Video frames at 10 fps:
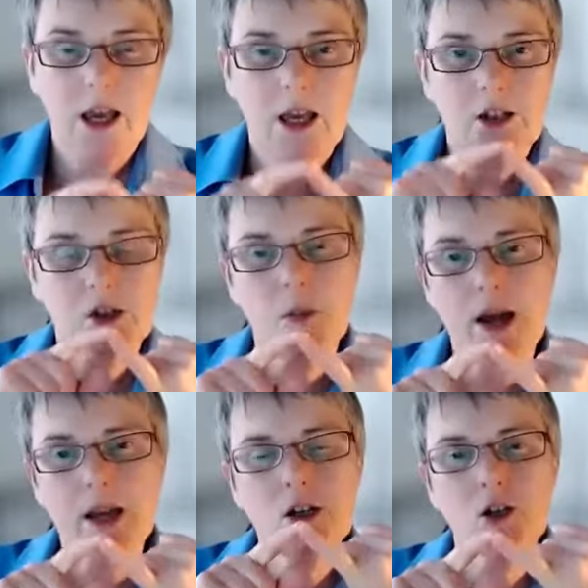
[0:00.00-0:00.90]
It's
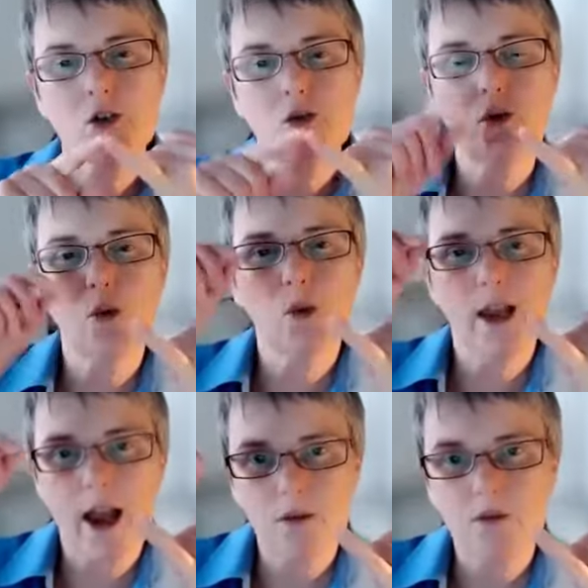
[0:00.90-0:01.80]
making sure that we
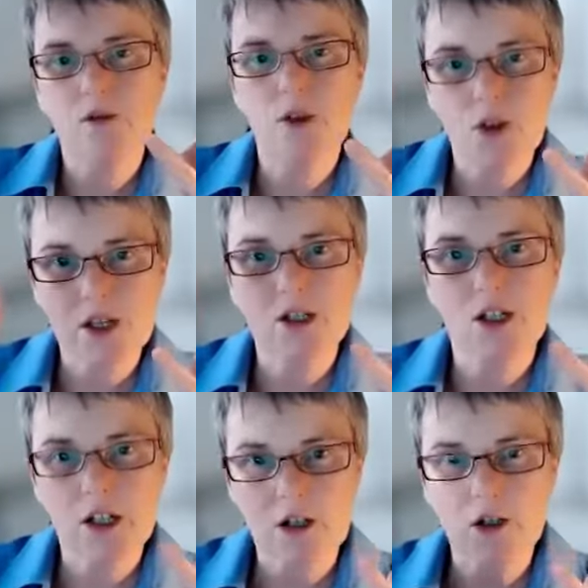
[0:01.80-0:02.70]
have everything
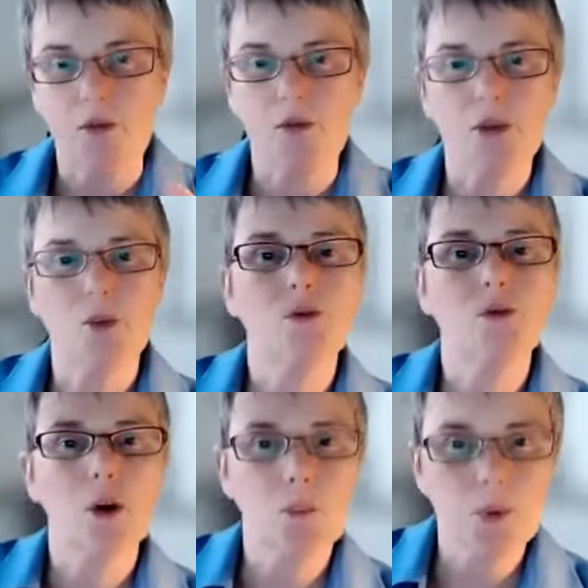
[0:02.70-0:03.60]
ticked off, that we've
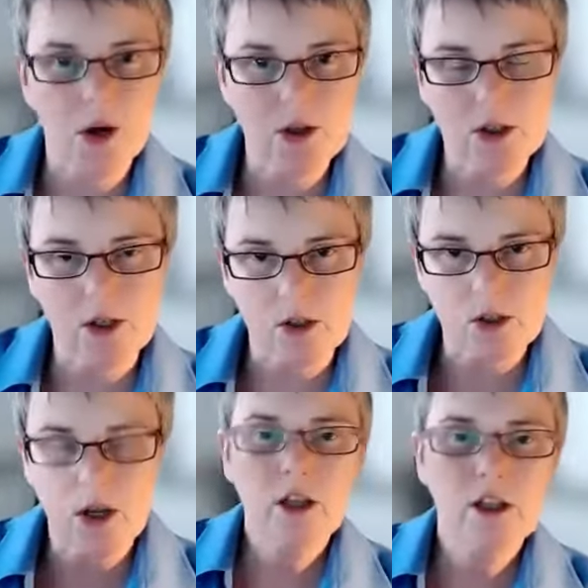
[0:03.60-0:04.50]
got a
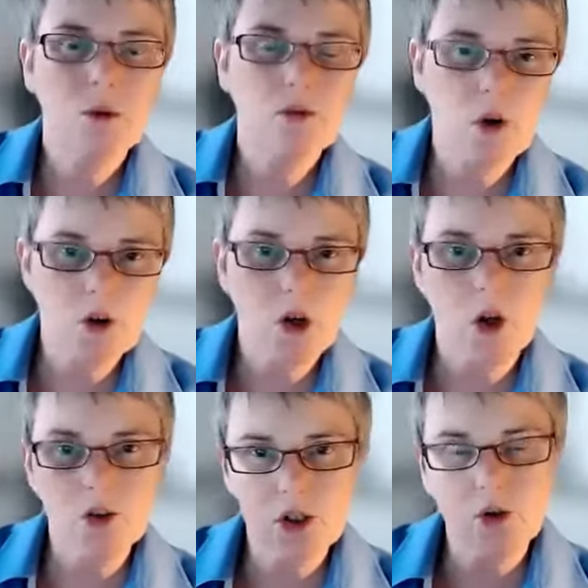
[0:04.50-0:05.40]
process, that we've got a
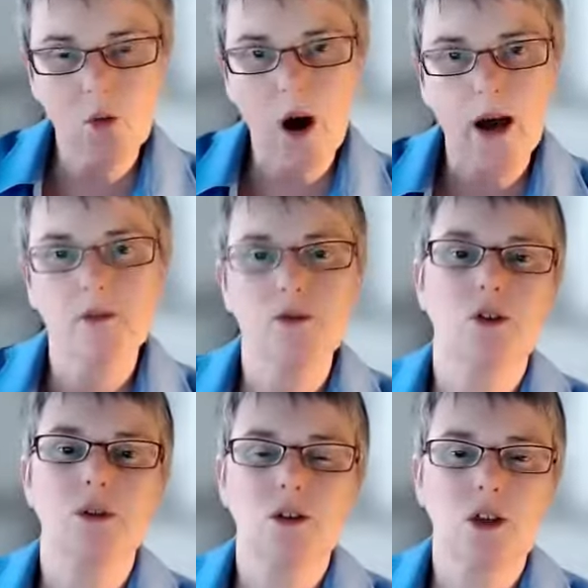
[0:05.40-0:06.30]
logical way of
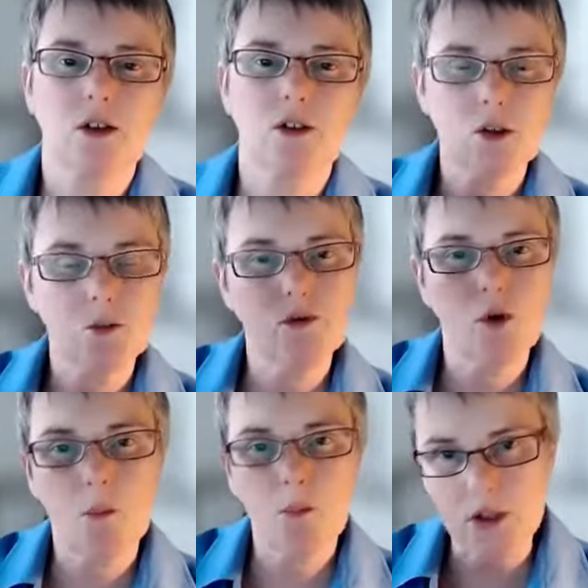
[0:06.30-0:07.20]
doing things, that we've
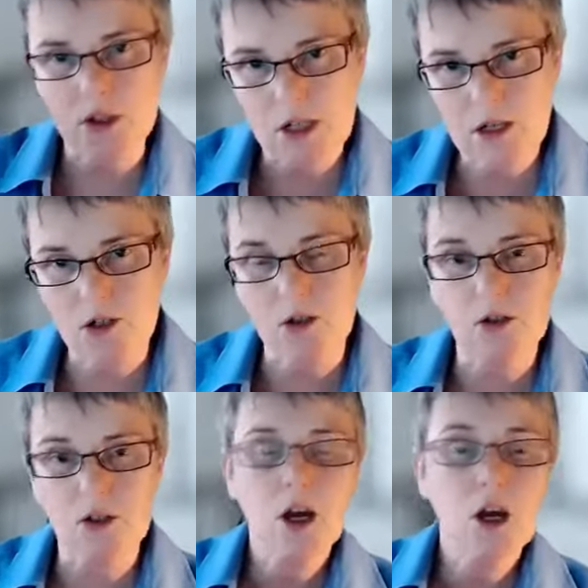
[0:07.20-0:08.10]
got
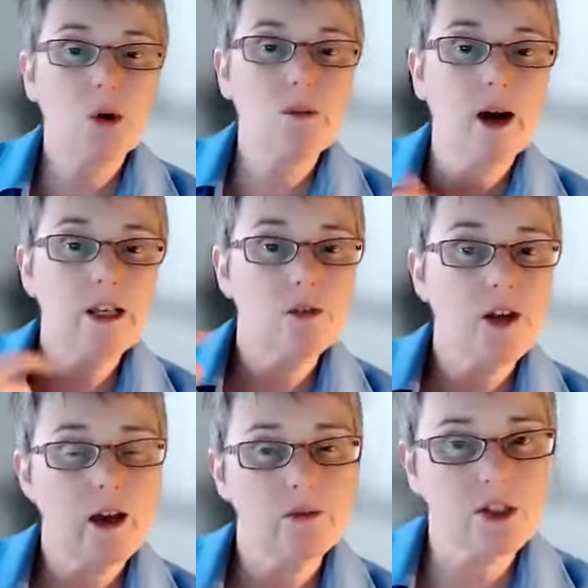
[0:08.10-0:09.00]
procedures. We may even
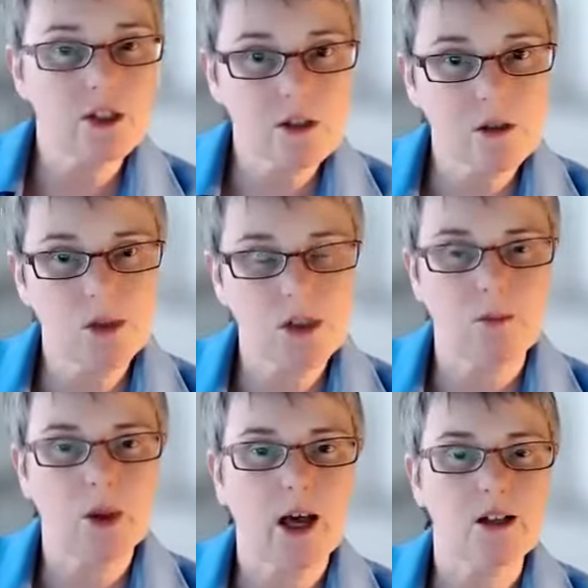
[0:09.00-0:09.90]
have systems in
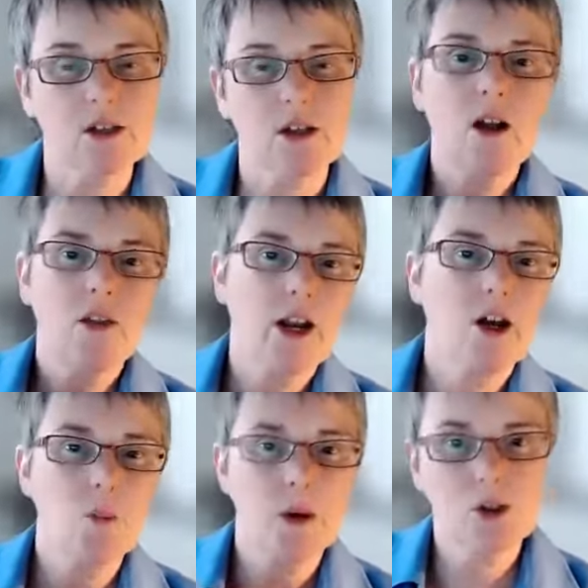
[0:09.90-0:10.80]
place that
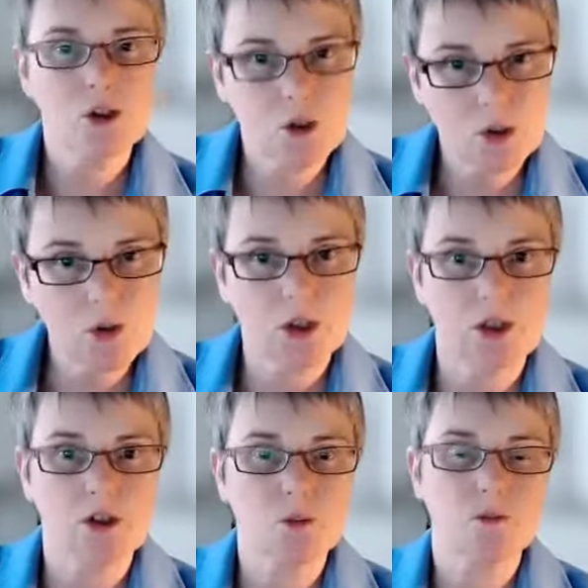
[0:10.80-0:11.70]
help us to do
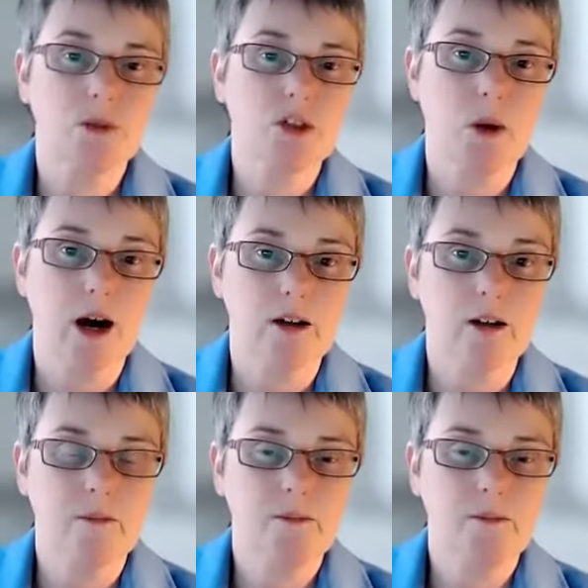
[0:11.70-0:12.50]
things smarter.